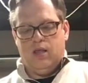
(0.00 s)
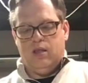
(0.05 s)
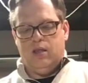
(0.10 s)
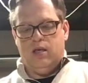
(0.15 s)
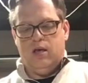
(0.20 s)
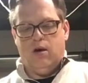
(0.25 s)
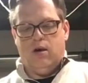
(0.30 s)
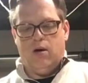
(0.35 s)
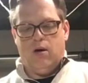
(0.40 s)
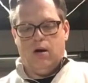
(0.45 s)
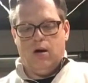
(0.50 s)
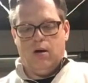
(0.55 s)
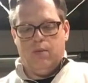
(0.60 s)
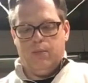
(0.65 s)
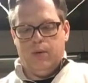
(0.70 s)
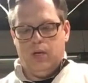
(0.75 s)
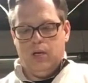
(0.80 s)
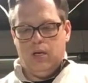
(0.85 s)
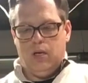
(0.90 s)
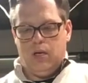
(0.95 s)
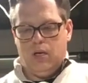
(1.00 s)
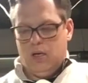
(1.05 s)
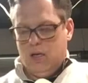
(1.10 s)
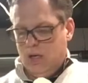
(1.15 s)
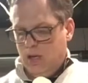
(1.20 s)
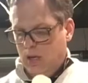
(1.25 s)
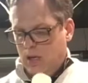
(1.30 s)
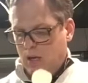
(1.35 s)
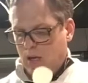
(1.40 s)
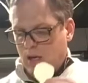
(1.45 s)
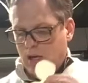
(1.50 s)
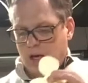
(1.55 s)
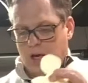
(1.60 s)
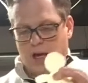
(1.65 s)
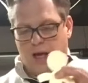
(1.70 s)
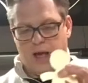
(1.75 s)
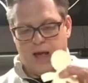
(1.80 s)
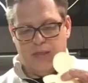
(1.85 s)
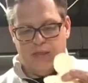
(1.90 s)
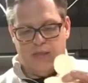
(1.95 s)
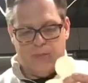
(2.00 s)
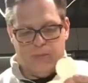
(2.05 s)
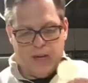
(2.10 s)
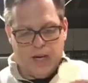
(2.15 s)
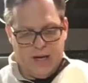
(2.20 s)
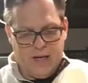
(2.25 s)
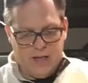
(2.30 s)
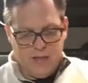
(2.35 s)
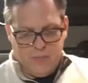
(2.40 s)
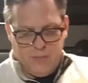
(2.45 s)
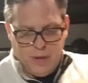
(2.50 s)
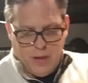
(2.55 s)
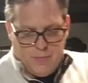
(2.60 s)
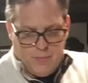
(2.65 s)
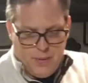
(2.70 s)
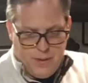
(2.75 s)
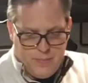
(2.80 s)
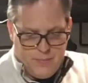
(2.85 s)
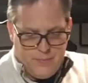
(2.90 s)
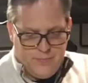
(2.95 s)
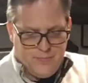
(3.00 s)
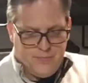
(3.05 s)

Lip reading: the arm and the body of the puppet.